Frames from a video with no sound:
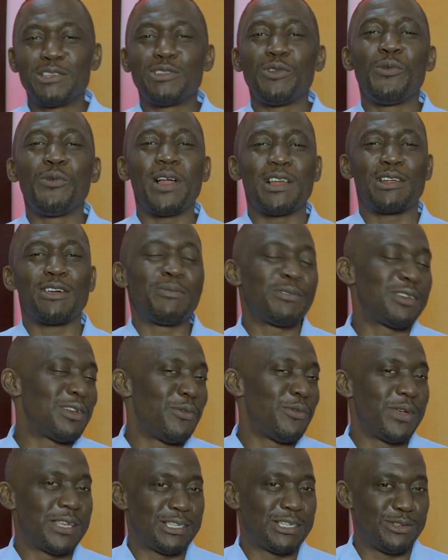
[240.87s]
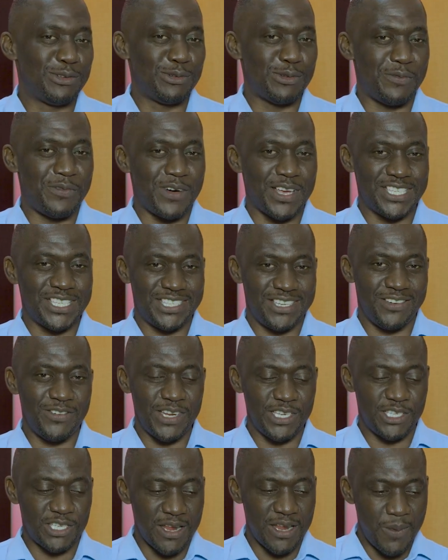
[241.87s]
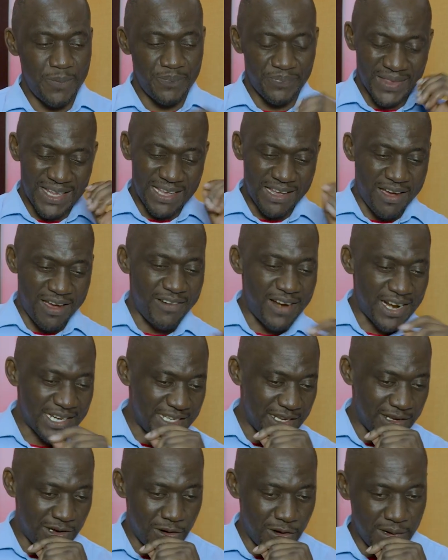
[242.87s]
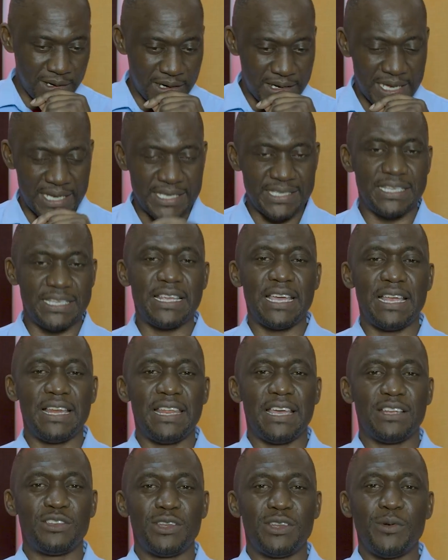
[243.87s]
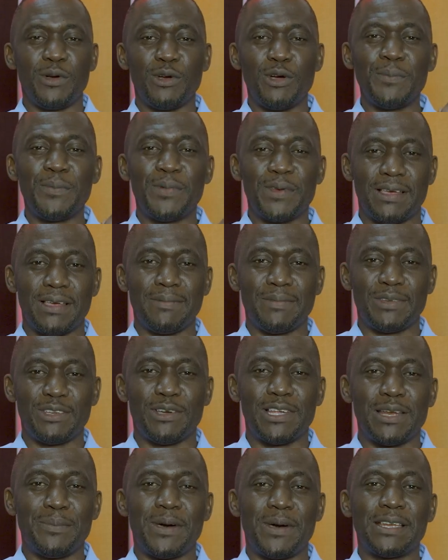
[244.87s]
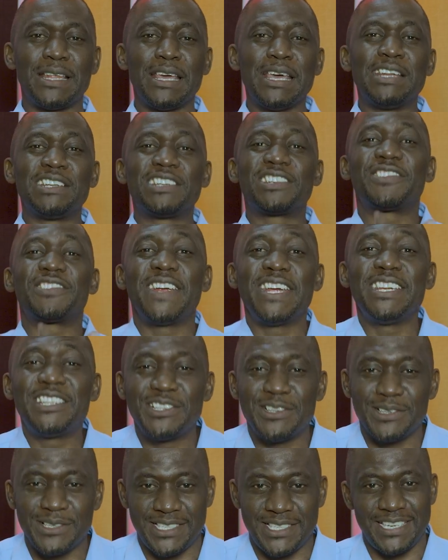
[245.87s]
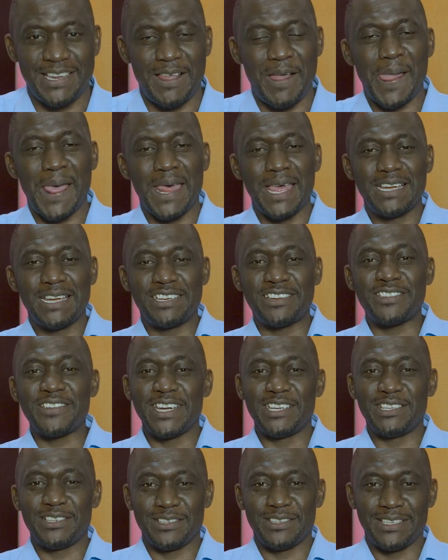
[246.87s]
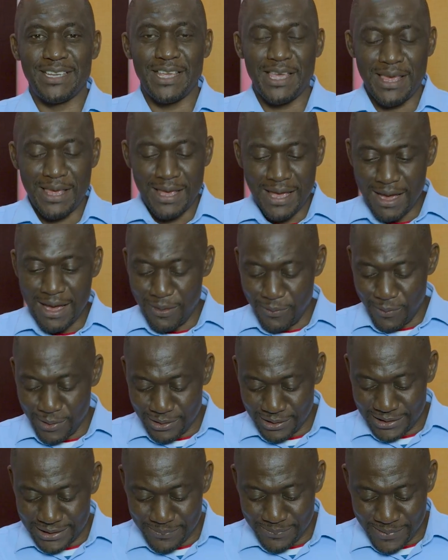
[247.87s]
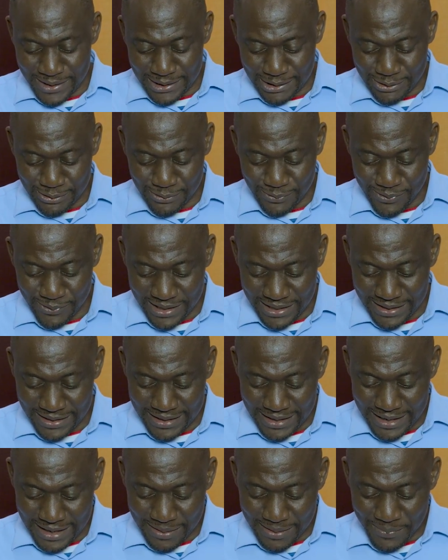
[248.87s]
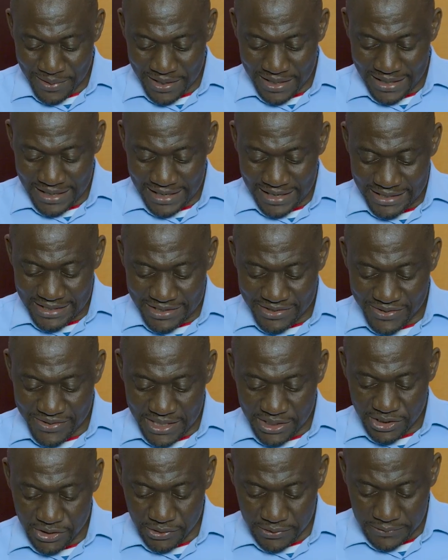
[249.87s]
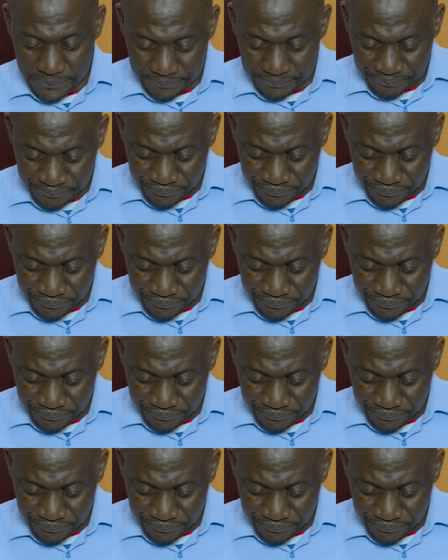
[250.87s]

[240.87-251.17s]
So welcome to the week two of our series, Character Calling. Like I said earlier, today we're going to be talking about treasured. Treasured. What does it mean to really be treasured?